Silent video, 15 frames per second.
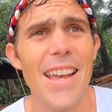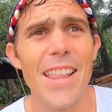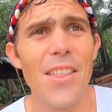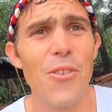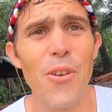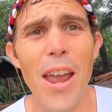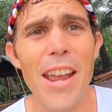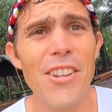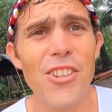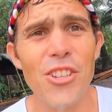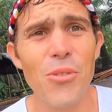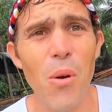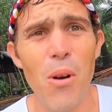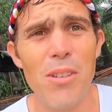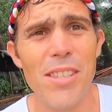The rain just
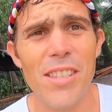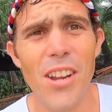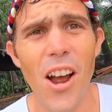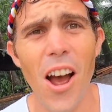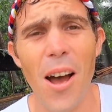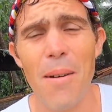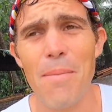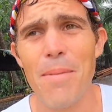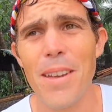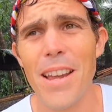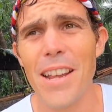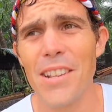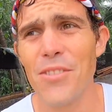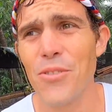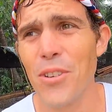won't stop.
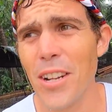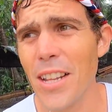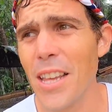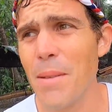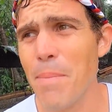It's really